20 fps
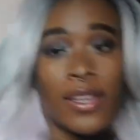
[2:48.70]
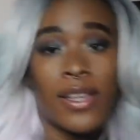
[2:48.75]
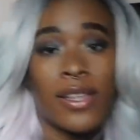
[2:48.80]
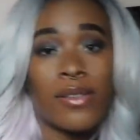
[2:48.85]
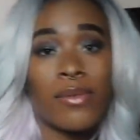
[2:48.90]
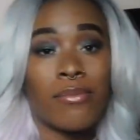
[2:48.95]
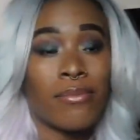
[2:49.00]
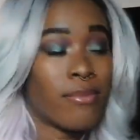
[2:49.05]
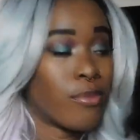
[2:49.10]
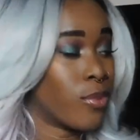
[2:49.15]

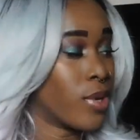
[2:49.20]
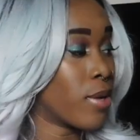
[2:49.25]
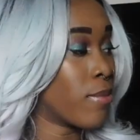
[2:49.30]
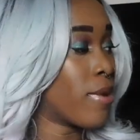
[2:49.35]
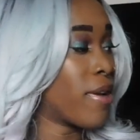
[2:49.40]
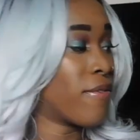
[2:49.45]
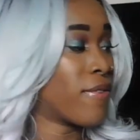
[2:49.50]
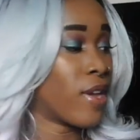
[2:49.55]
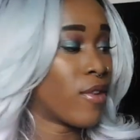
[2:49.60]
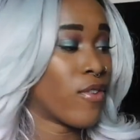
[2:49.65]
then one of
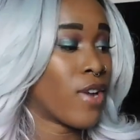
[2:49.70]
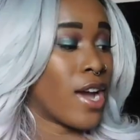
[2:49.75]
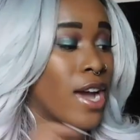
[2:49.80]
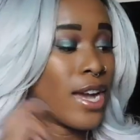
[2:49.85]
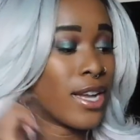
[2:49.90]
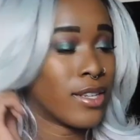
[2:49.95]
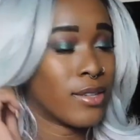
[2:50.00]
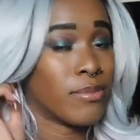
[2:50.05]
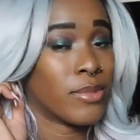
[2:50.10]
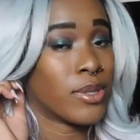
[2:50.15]
my favorite
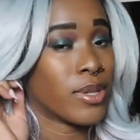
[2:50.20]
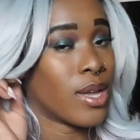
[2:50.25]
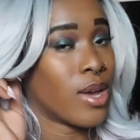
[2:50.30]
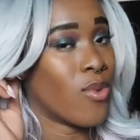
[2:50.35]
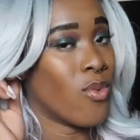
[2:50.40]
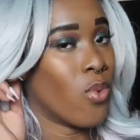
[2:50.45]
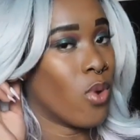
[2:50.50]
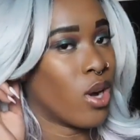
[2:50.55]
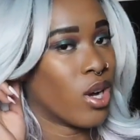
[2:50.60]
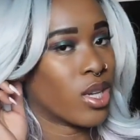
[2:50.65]
items, when I
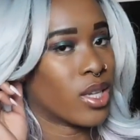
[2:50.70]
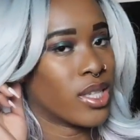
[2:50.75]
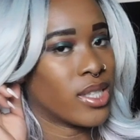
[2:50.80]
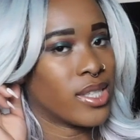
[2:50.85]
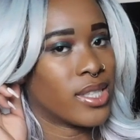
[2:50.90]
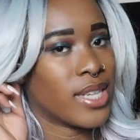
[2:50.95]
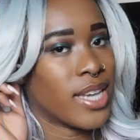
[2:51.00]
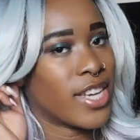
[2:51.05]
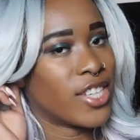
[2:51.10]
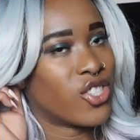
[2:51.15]
walked
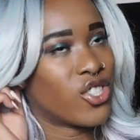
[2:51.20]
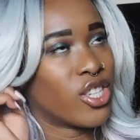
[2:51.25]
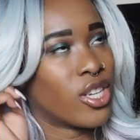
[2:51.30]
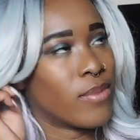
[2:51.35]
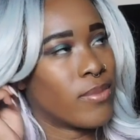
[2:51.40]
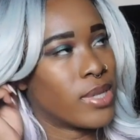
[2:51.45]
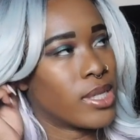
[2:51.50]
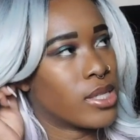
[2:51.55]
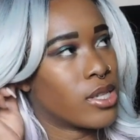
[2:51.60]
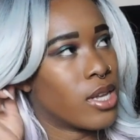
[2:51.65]
into
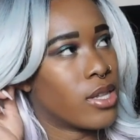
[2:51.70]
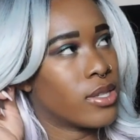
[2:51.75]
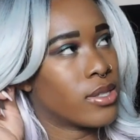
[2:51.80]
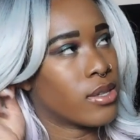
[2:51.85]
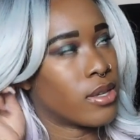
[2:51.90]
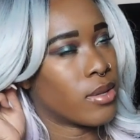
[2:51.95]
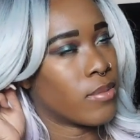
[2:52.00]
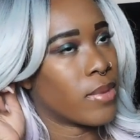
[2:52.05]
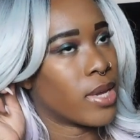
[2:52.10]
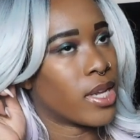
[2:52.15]
H&M, I saw this
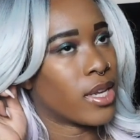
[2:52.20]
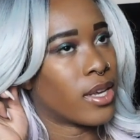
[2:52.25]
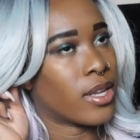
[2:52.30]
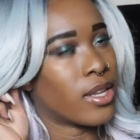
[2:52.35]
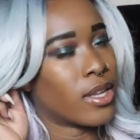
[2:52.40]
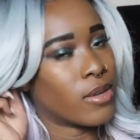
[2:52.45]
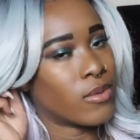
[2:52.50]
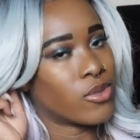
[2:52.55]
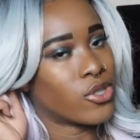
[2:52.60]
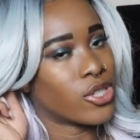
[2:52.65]
on the mannequin,
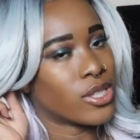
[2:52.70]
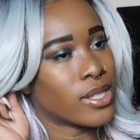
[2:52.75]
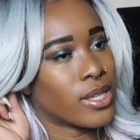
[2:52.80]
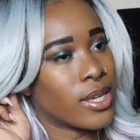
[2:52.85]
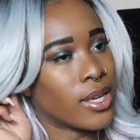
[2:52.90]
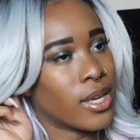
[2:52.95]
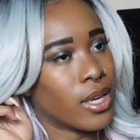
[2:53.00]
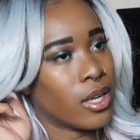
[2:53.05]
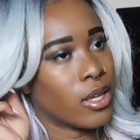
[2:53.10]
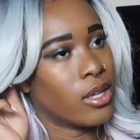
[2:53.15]
and I was just
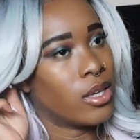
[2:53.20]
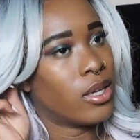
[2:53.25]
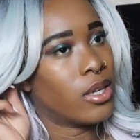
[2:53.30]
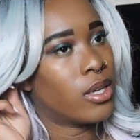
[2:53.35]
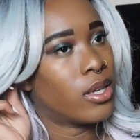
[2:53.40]
like, oh,